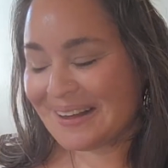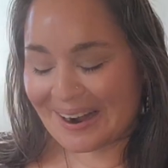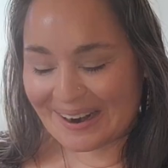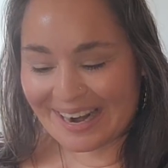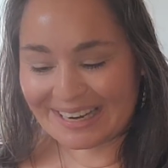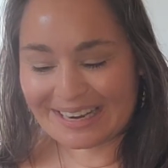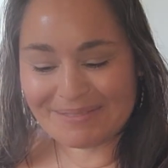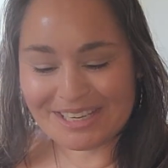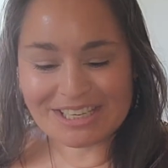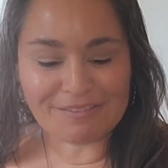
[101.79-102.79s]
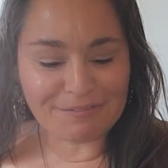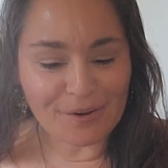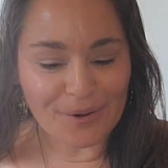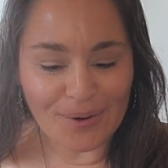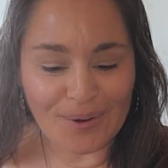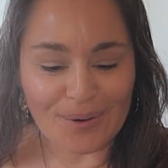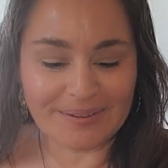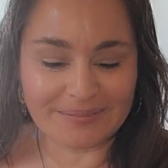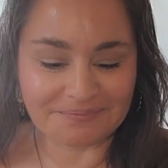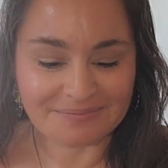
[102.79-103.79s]
All right, let me
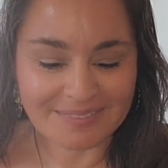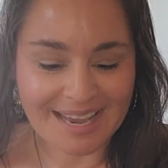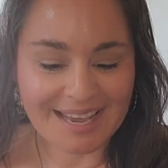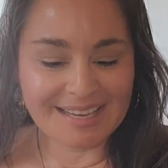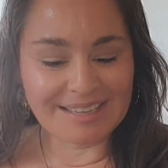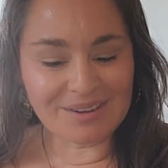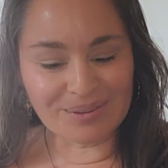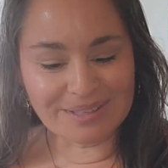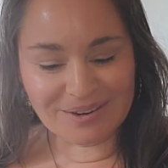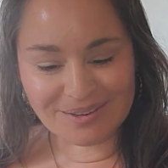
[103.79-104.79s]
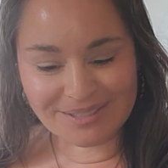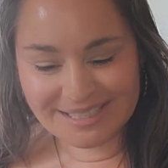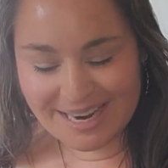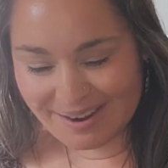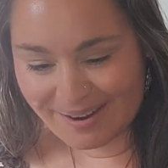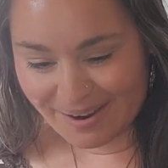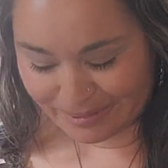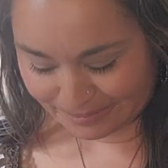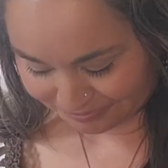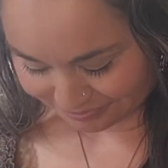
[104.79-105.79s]
shuffle. Golden Girls
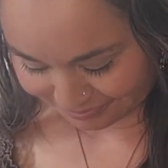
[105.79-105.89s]
Tarot.